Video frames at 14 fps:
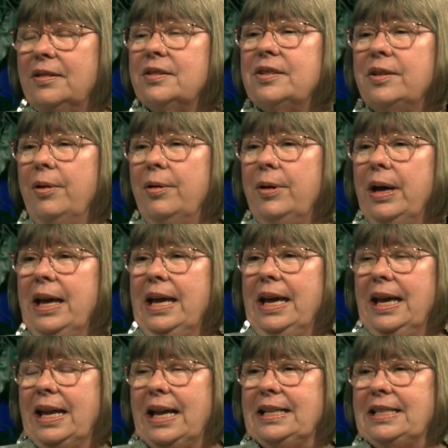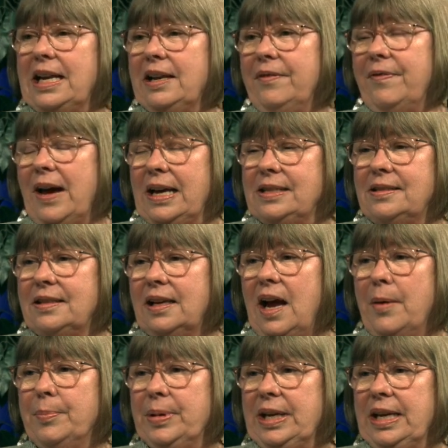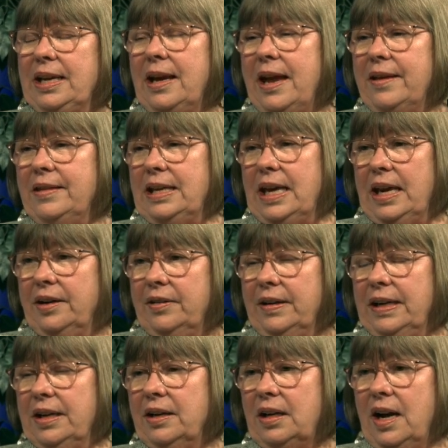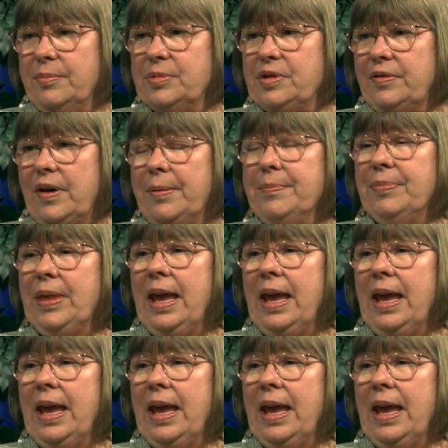So gotcha. it identifies the company and the area it comes from.